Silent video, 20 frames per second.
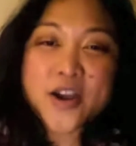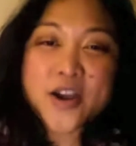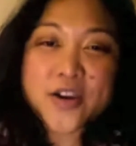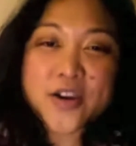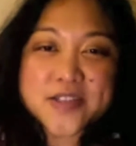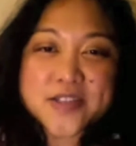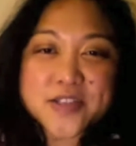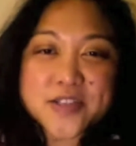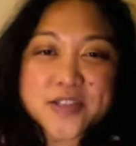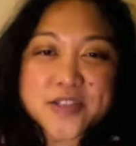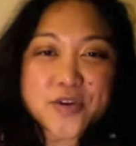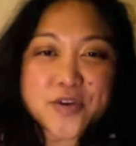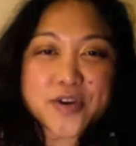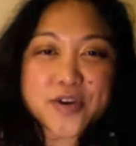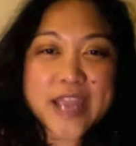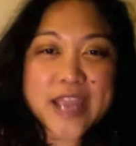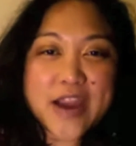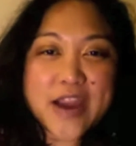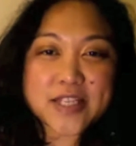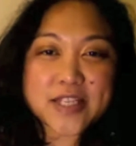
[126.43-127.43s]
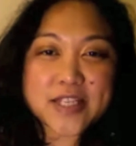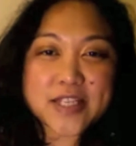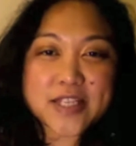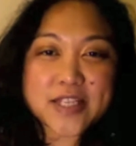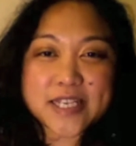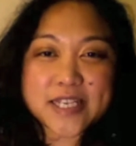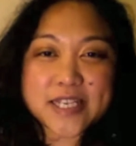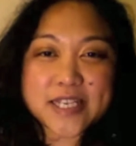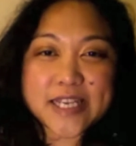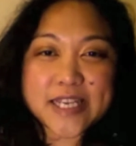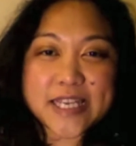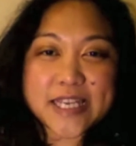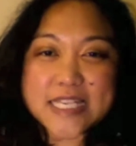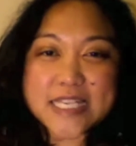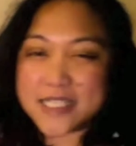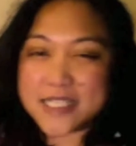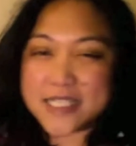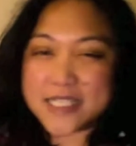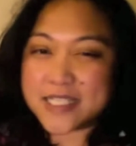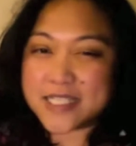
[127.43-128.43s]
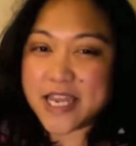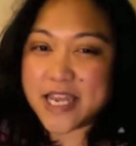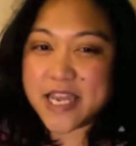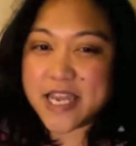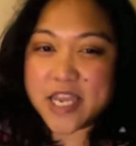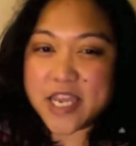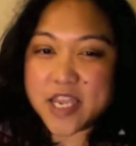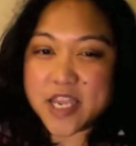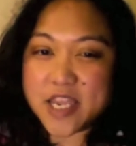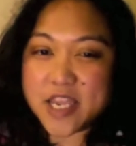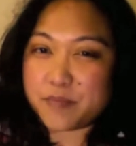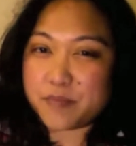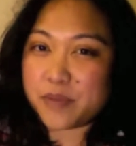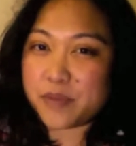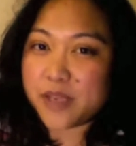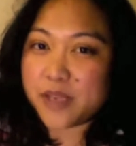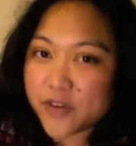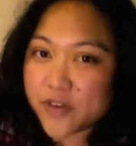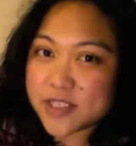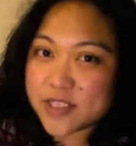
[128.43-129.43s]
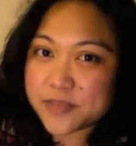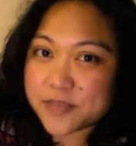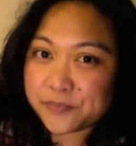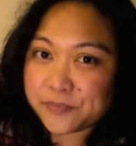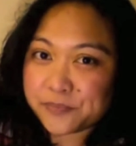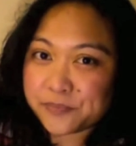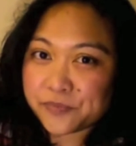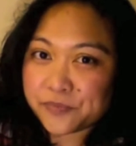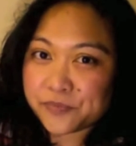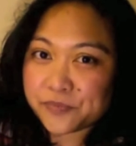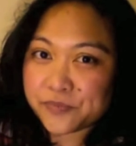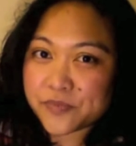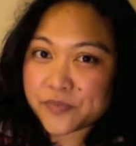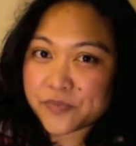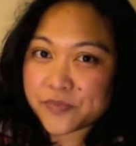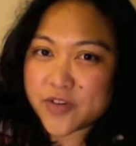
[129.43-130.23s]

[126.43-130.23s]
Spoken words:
Okay, so your character is a playwright? Is that